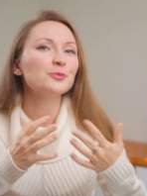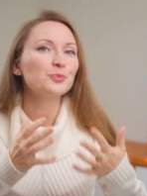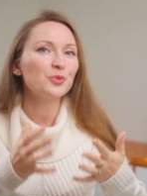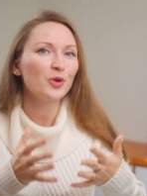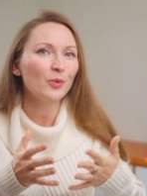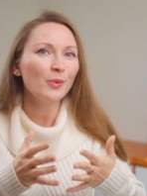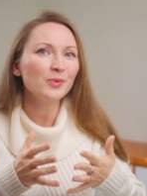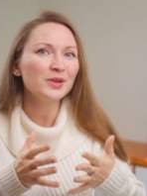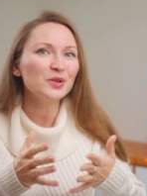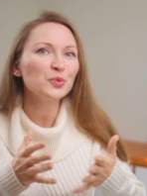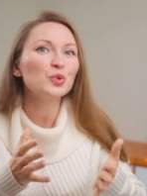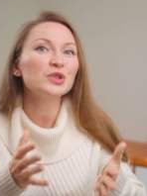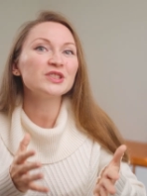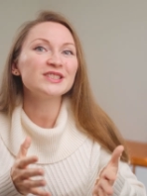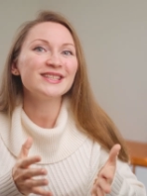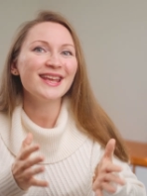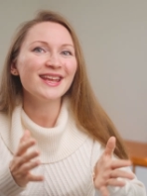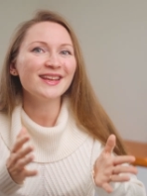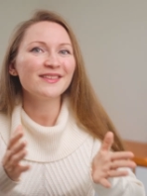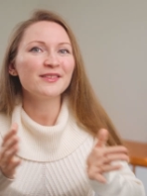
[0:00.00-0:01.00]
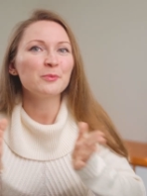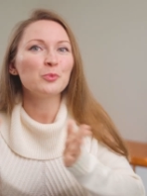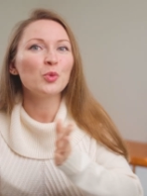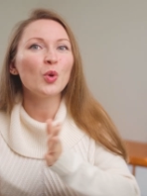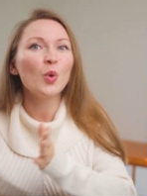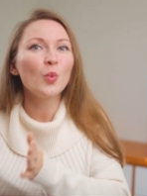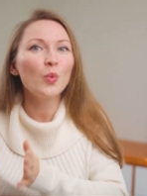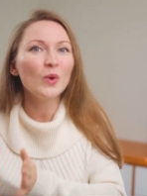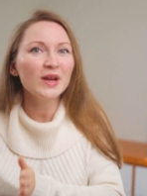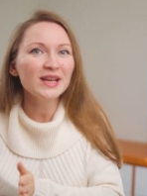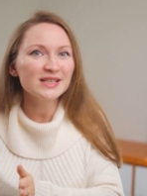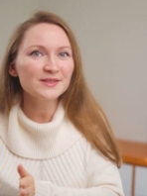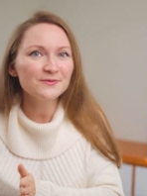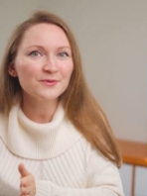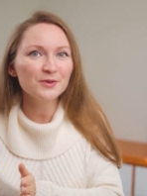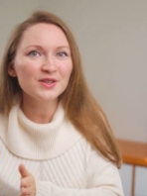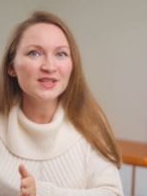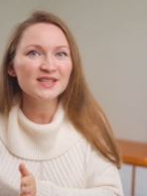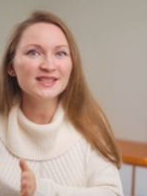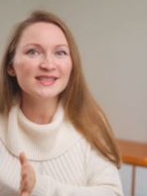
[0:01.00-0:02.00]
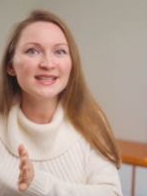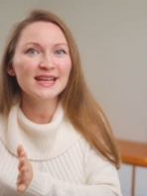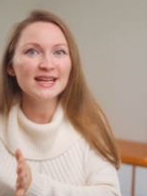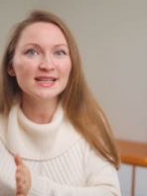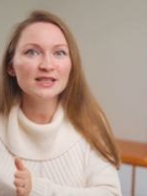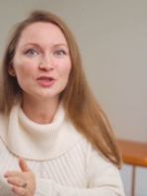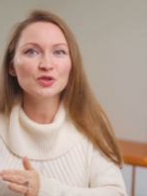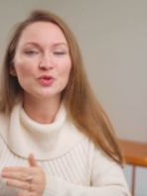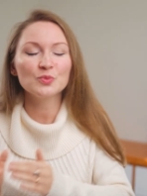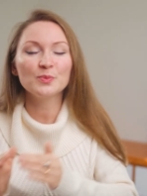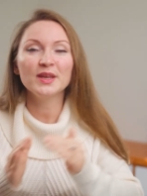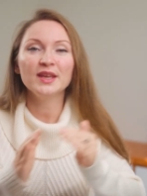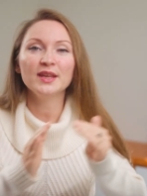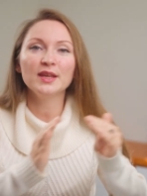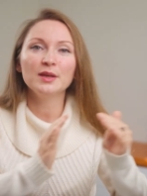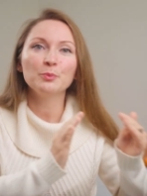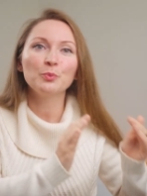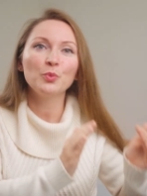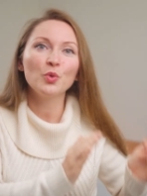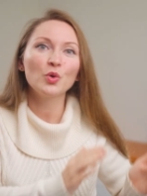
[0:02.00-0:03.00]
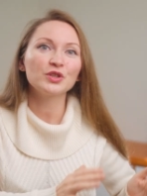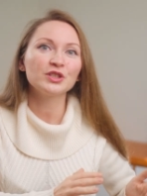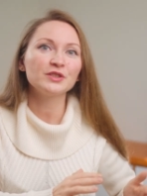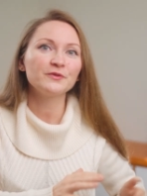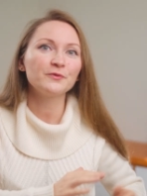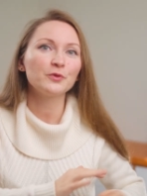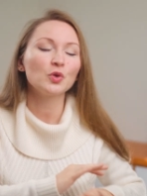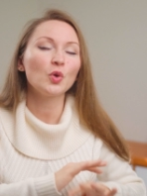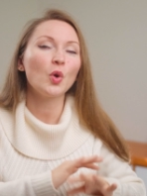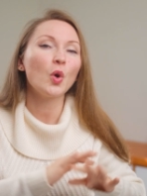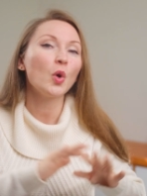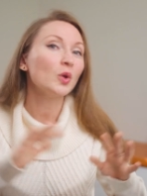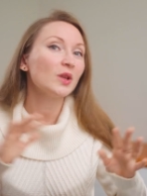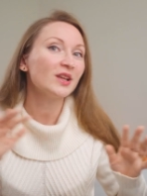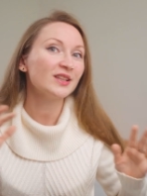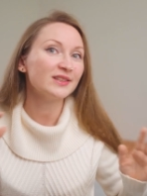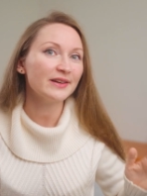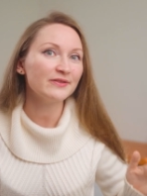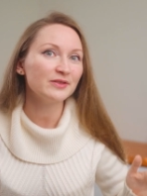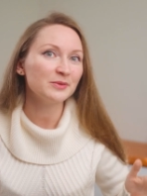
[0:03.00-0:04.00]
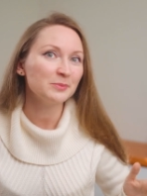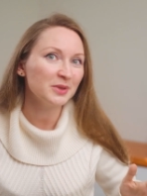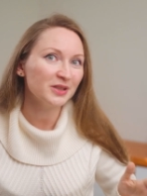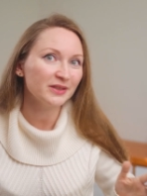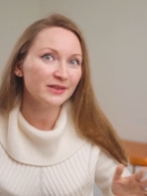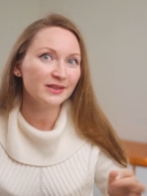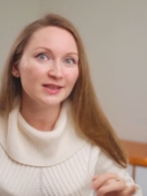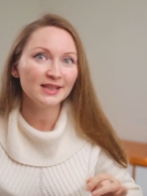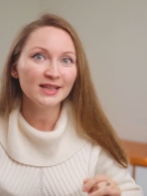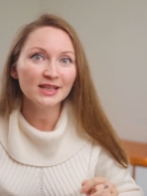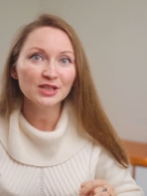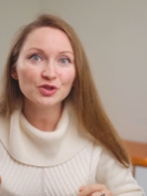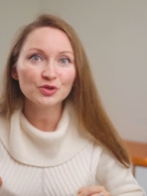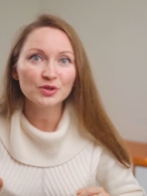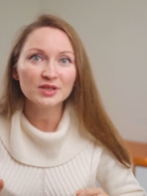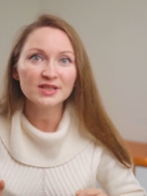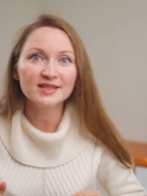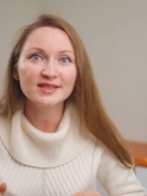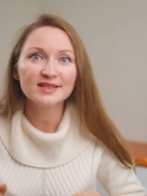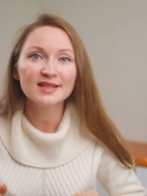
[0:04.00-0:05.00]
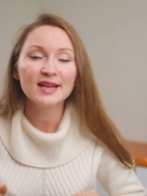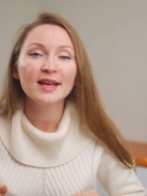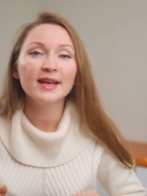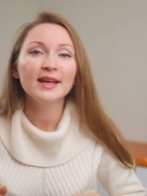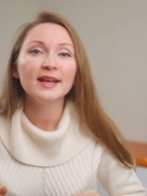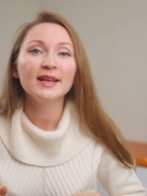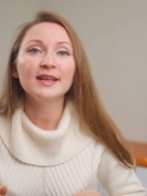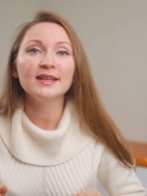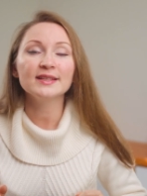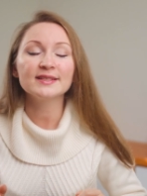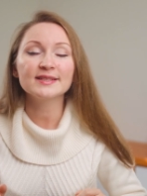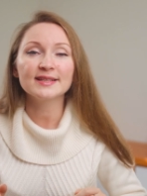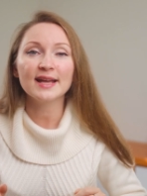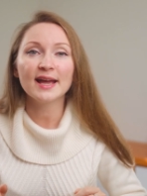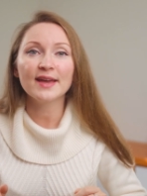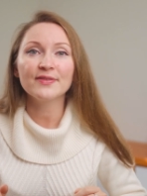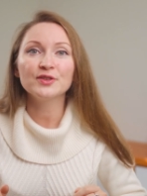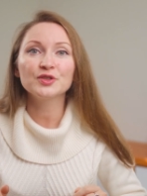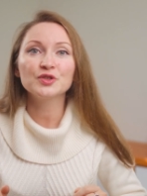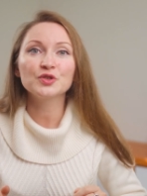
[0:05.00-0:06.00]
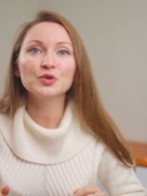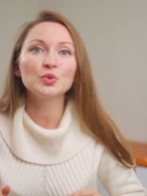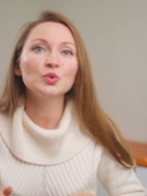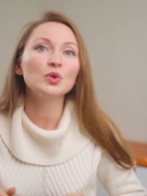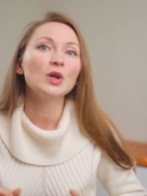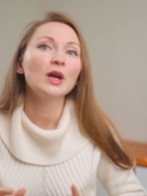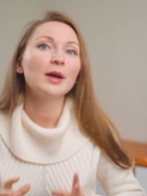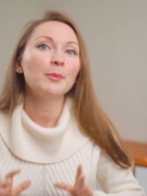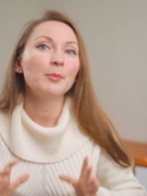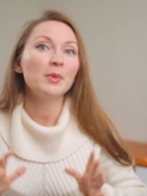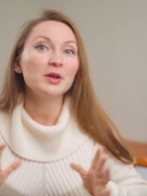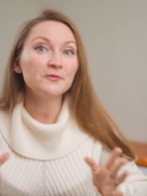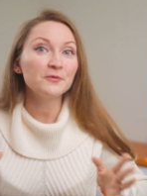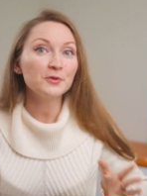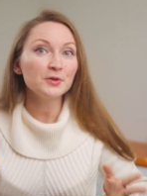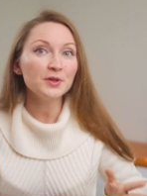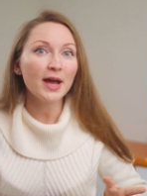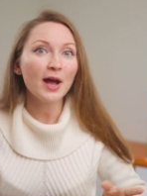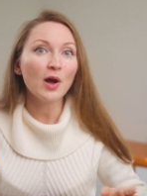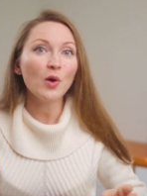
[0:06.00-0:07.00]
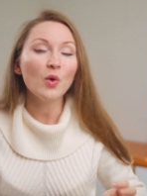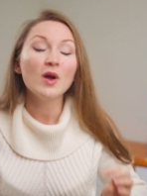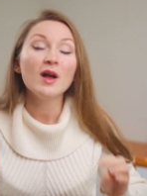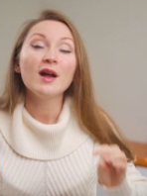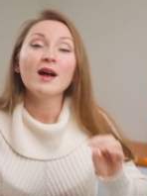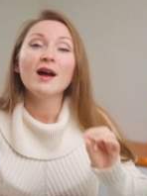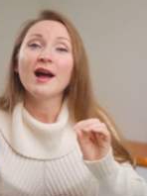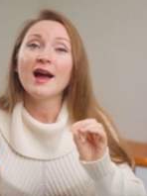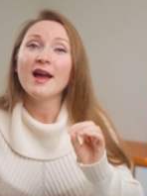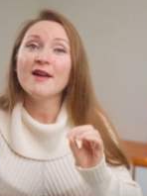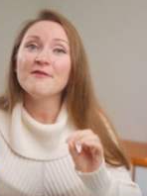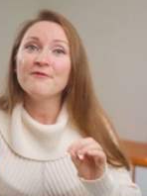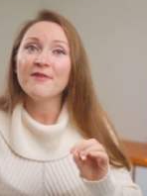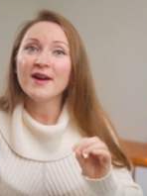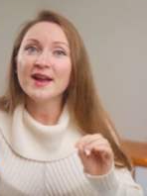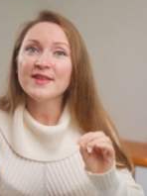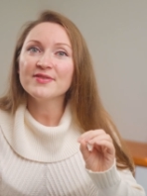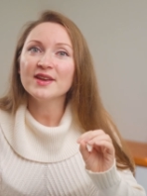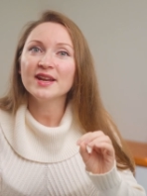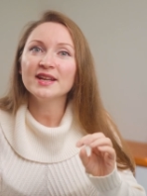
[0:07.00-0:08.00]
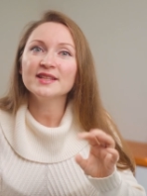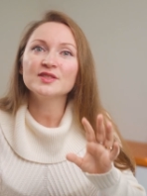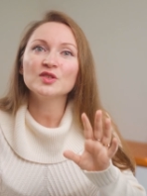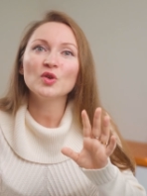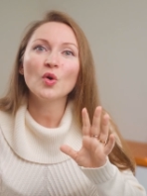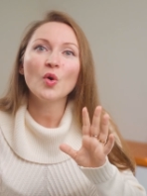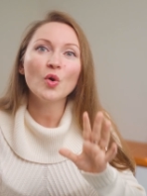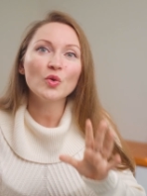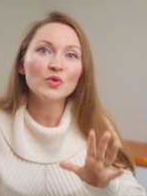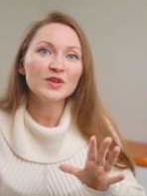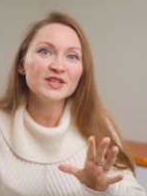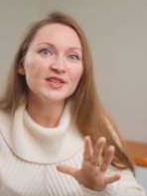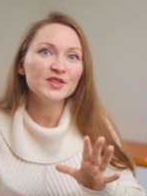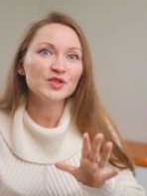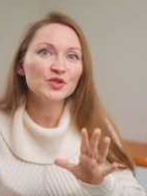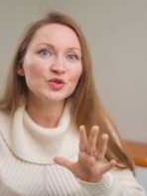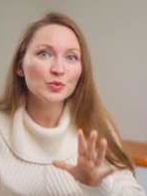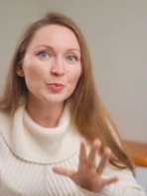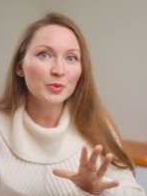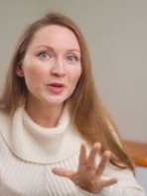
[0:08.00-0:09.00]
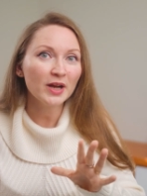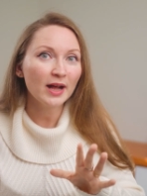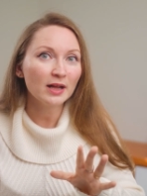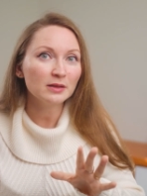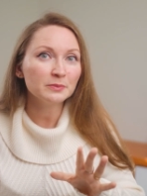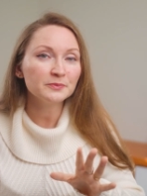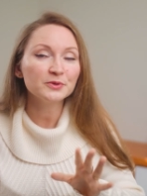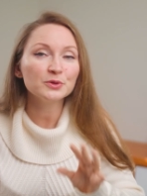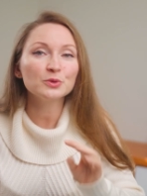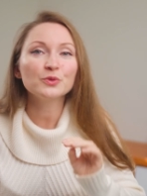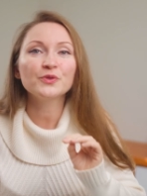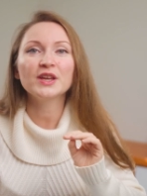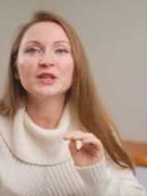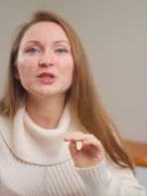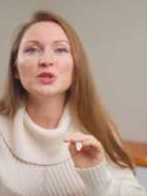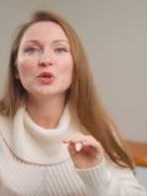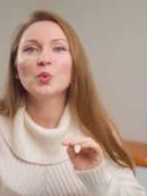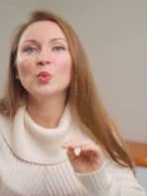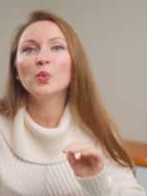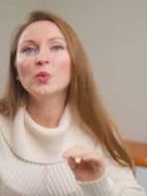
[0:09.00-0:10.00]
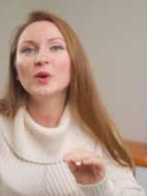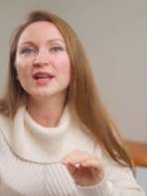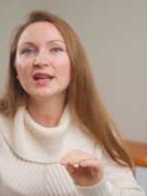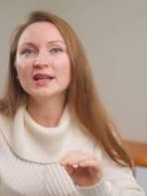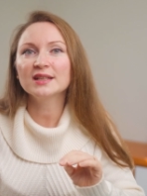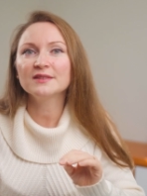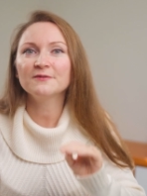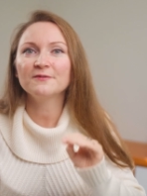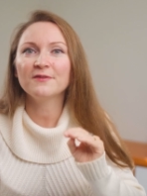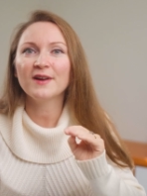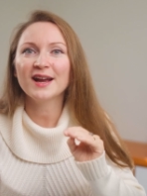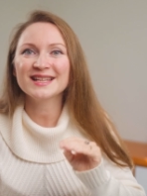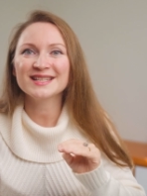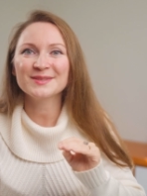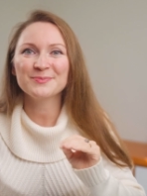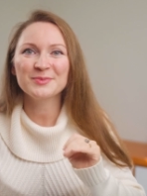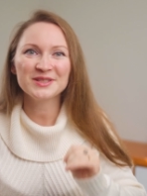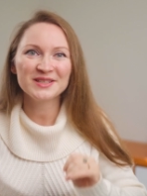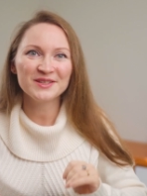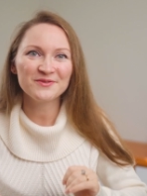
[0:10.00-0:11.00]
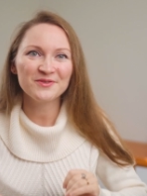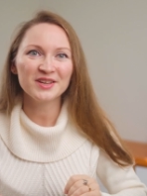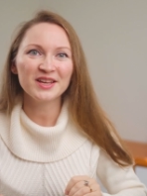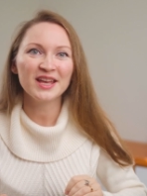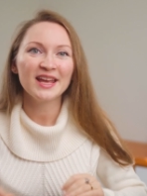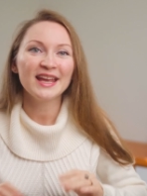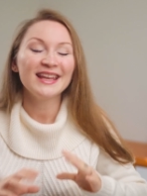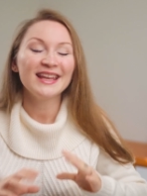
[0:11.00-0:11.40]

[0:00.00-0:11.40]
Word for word: it probably will take them weeks for this data to be imported for all 11 million interests inside the tool, but for now, I find that it's already super helpful that we can find specific